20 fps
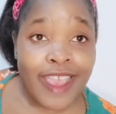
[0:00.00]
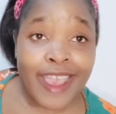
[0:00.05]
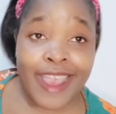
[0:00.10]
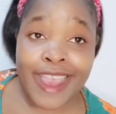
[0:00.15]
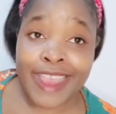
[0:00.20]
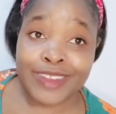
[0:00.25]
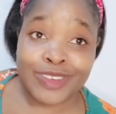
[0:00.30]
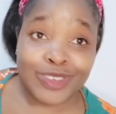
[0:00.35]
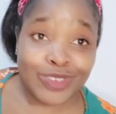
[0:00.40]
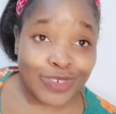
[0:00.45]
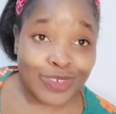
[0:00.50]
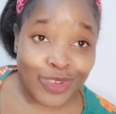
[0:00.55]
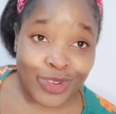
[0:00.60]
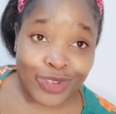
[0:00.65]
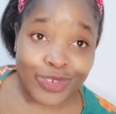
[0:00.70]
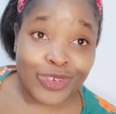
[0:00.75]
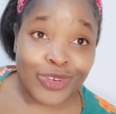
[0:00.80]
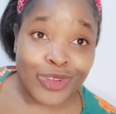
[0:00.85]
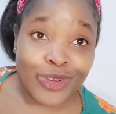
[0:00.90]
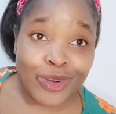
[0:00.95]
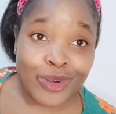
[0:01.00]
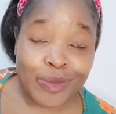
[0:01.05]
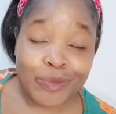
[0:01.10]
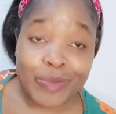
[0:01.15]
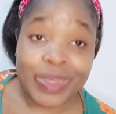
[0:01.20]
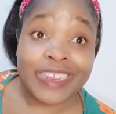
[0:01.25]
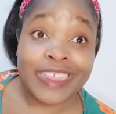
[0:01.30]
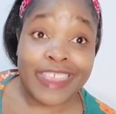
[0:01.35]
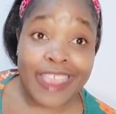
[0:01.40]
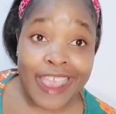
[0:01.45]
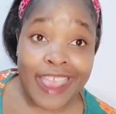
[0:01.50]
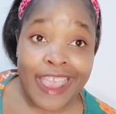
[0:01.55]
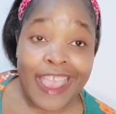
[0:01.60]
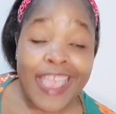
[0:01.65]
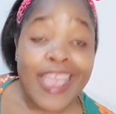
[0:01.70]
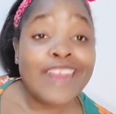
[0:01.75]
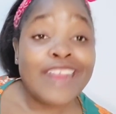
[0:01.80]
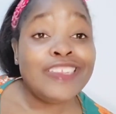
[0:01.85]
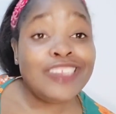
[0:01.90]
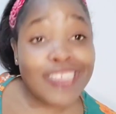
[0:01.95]
I do not know. But yeah,
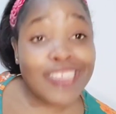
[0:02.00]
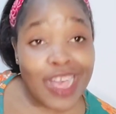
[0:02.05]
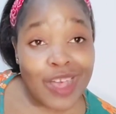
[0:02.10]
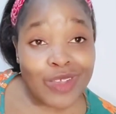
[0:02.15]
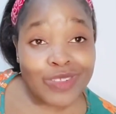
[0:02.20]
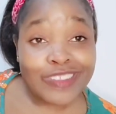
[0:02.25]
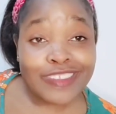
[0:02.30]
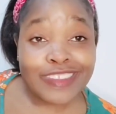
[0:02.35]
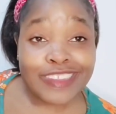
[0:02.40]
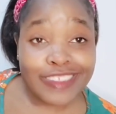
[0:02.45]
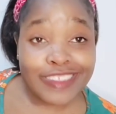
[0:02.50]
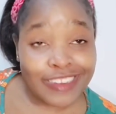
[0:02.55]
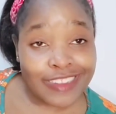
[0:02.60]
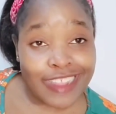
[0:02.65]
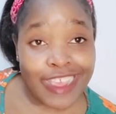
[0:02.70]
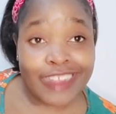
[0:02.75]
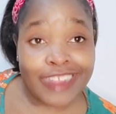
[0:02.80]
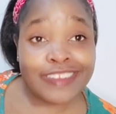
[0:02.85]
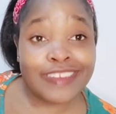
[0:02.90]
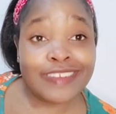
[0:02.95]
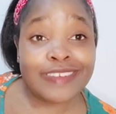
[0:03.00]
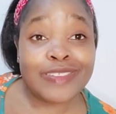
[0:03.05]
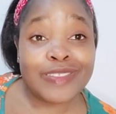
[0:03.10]
Charles said that